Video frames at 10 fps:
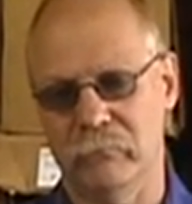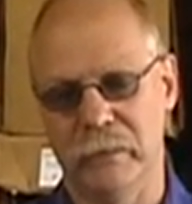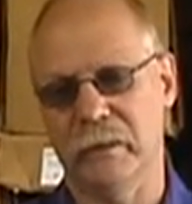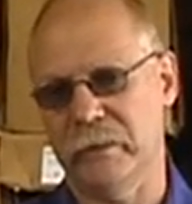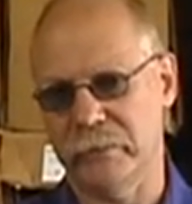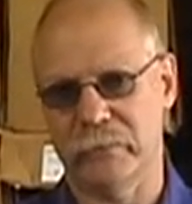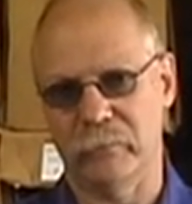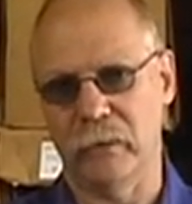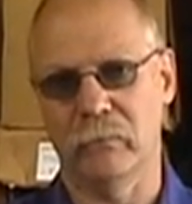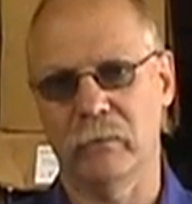because,
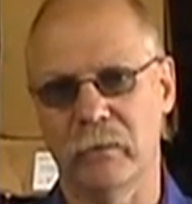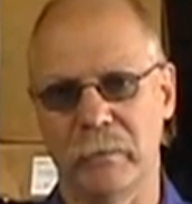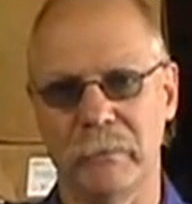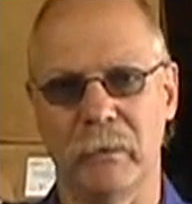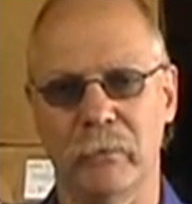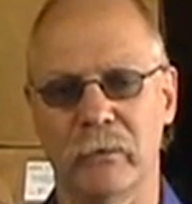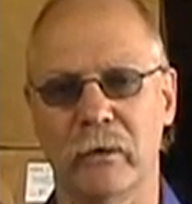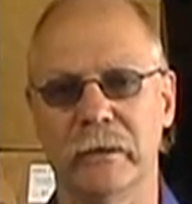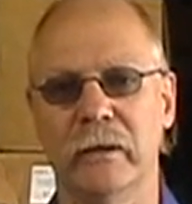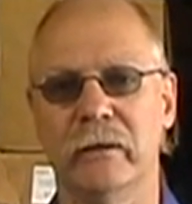well, we're the people that put it
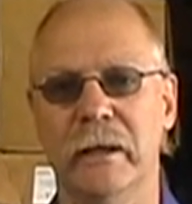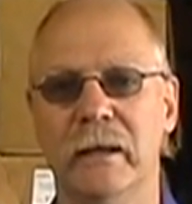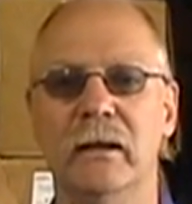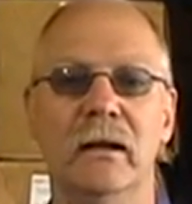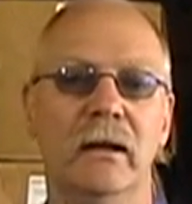on the internet